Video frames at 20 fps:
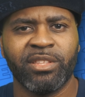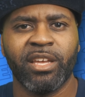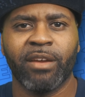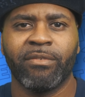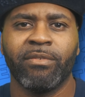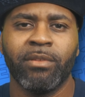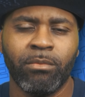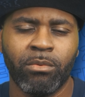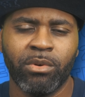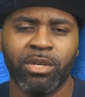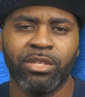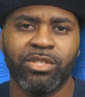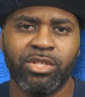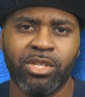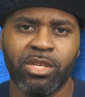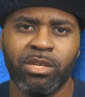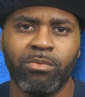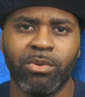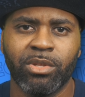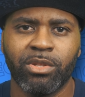Definitely want to
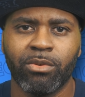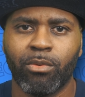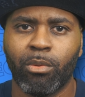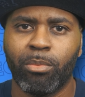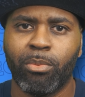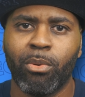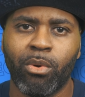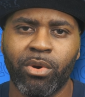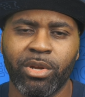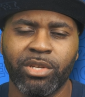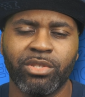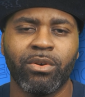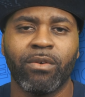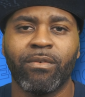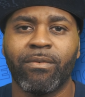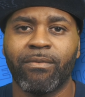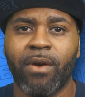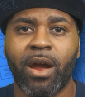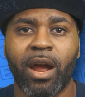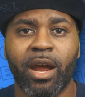see what the report is
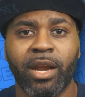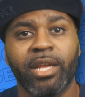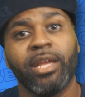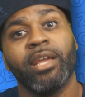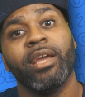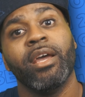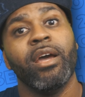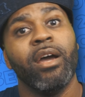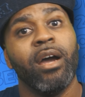on Friday